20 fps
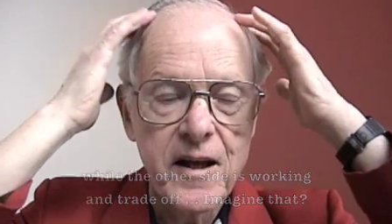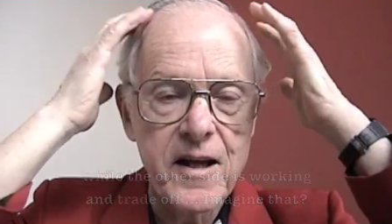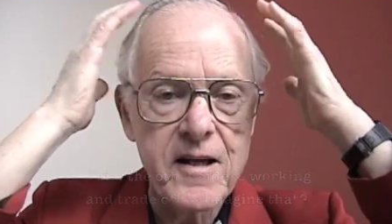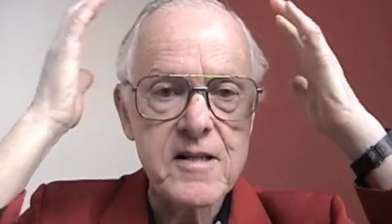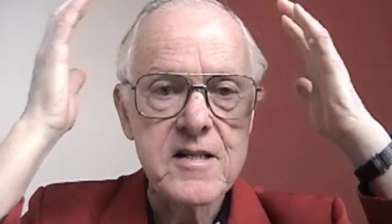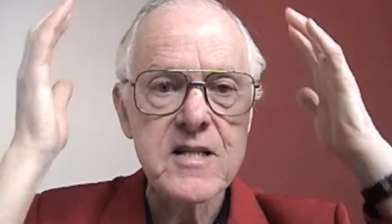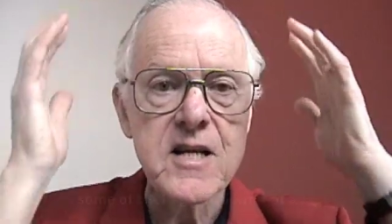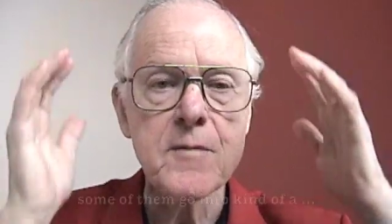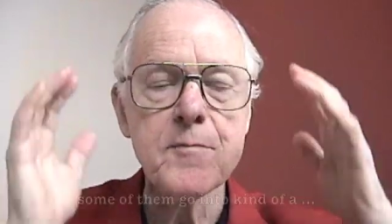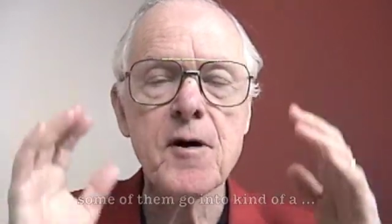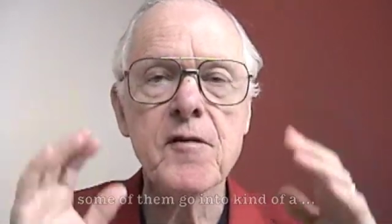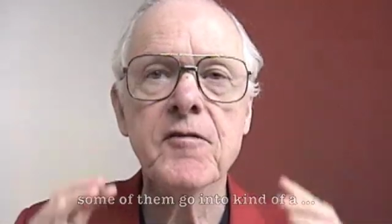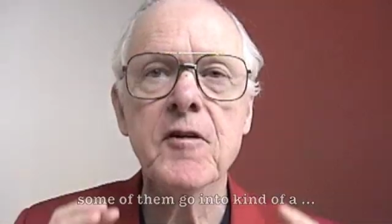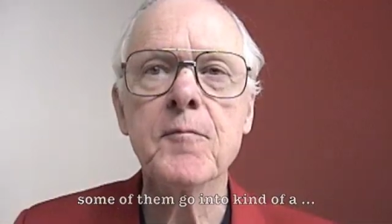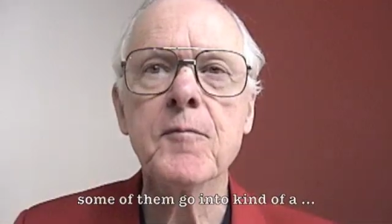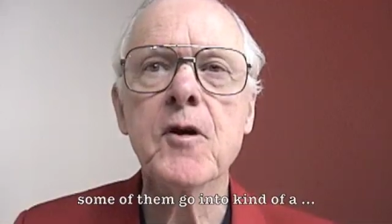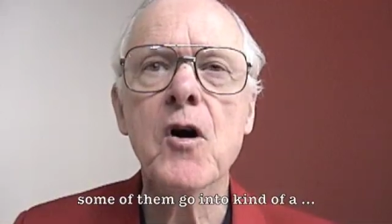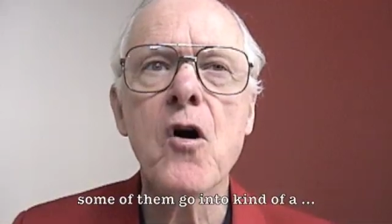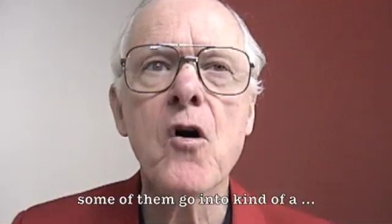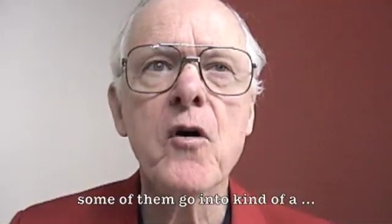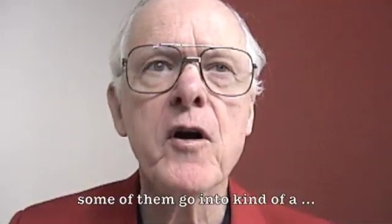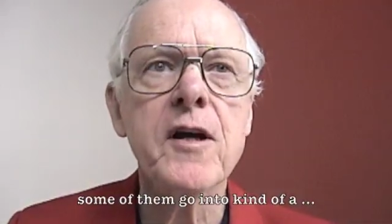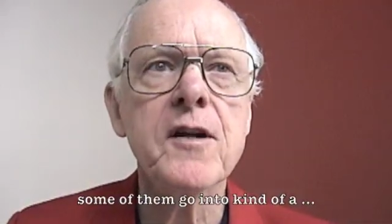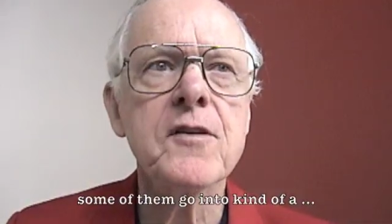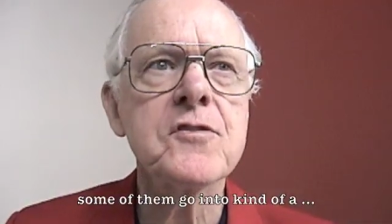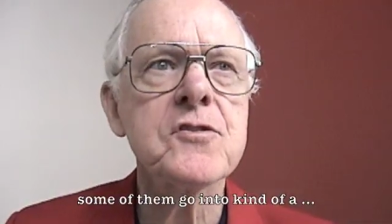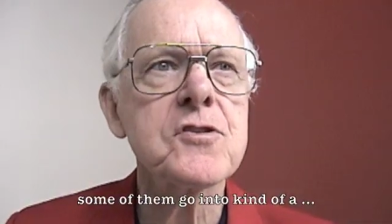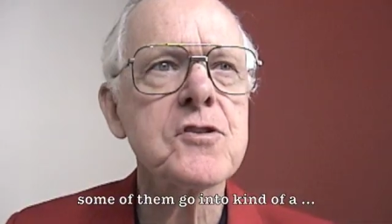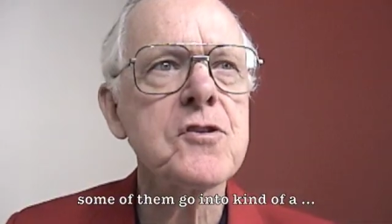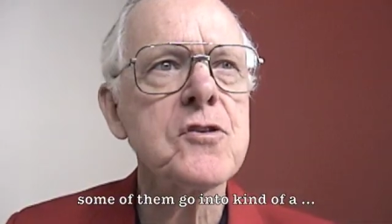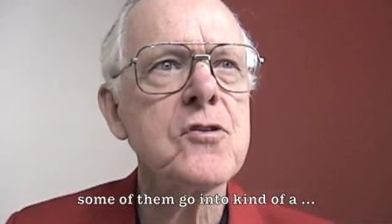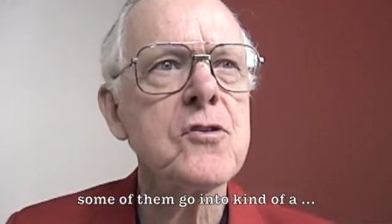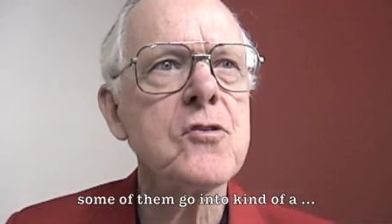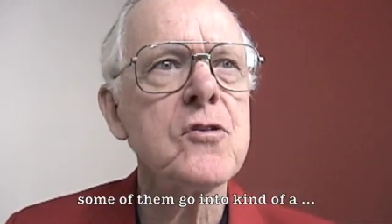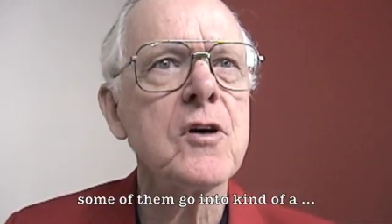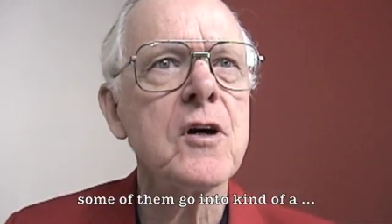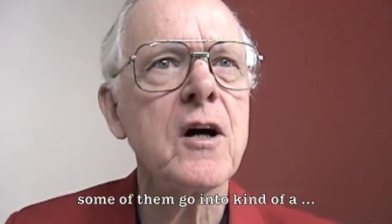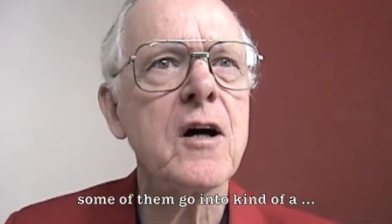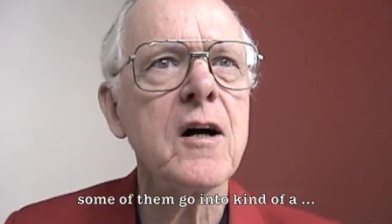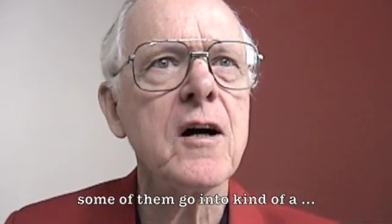And some of them go
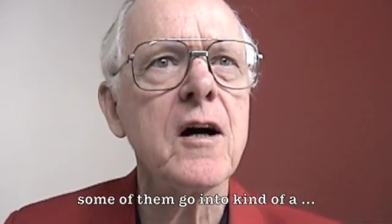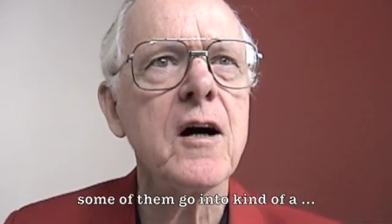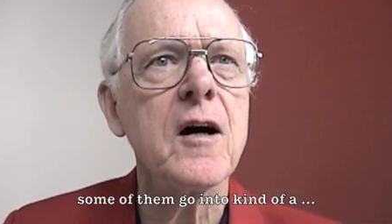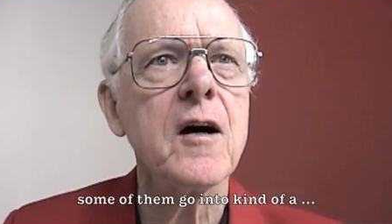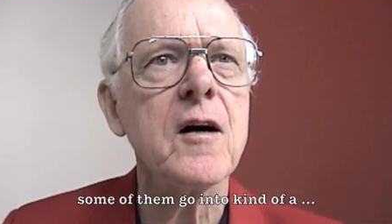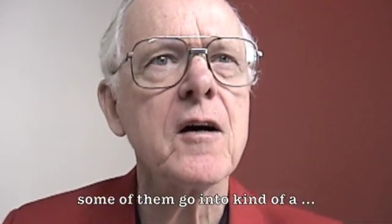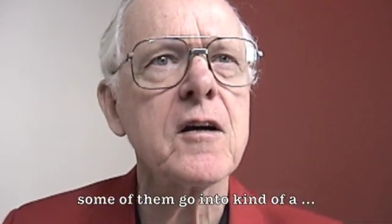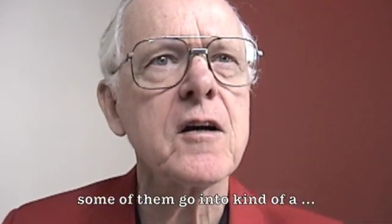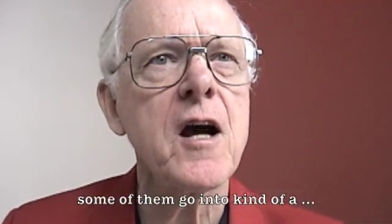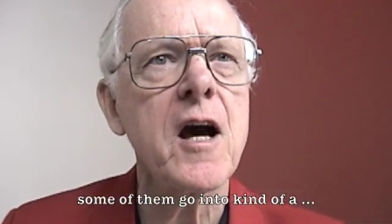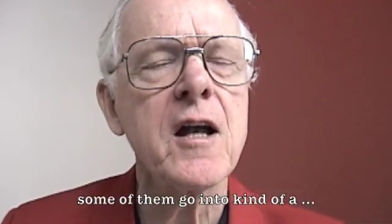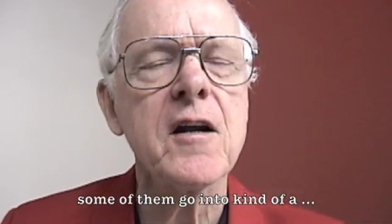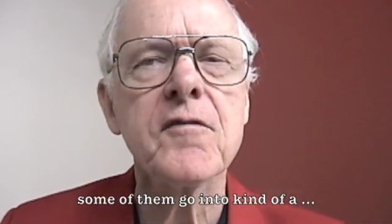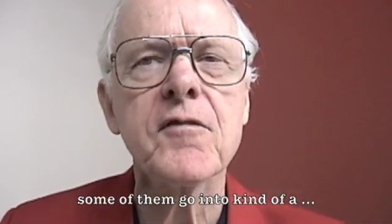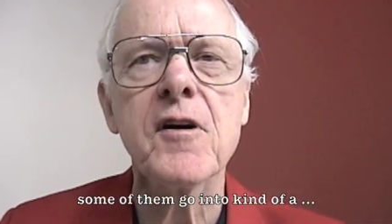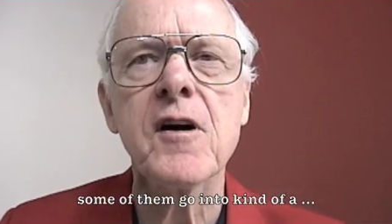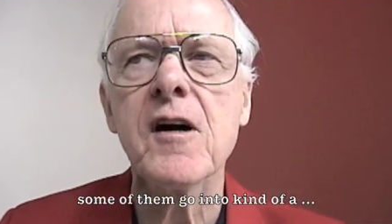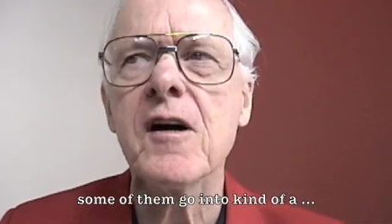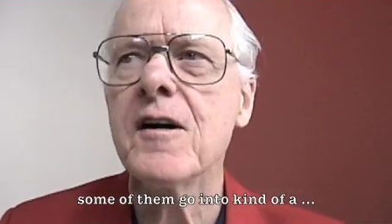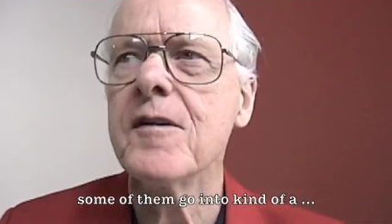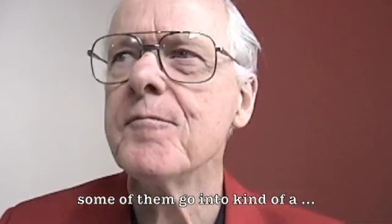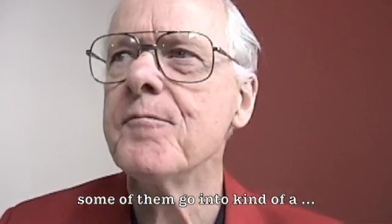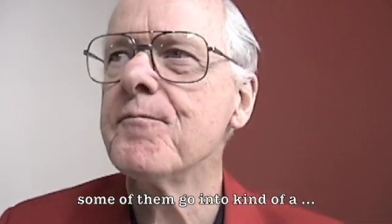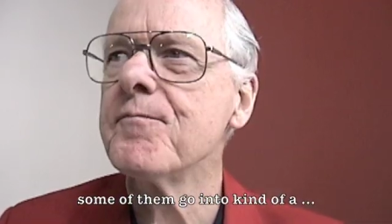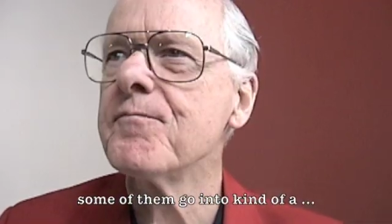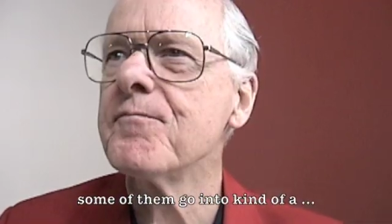into uh, kind of a,